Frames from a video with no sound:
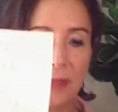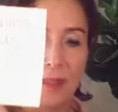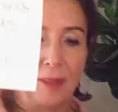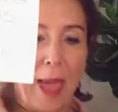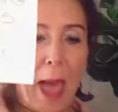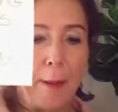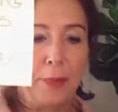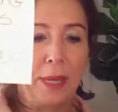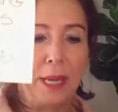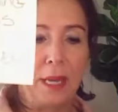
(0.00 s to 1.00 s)
Because it's
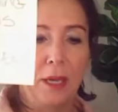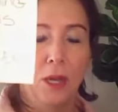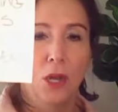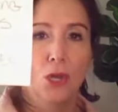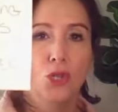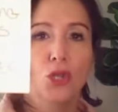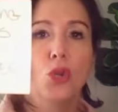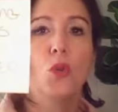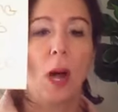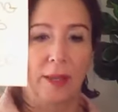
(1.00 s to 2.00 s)
happening
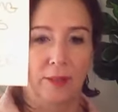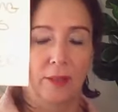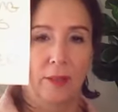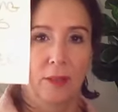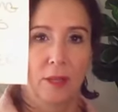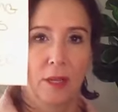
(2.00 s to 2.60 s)
to us.